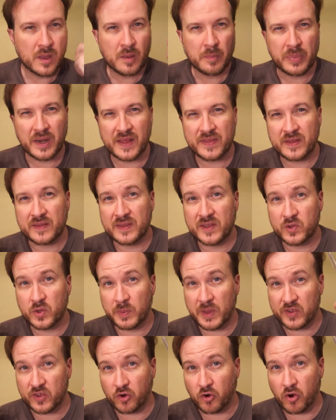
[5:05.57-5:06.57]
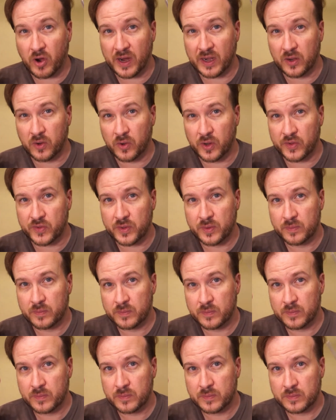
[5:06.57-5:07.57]
But I think this one makes a great
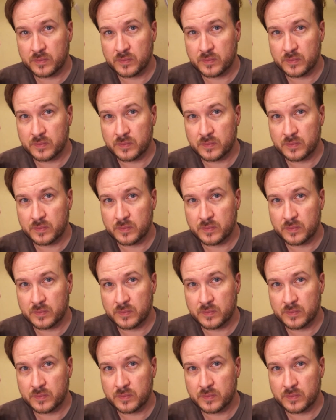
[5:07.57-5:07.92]
noise.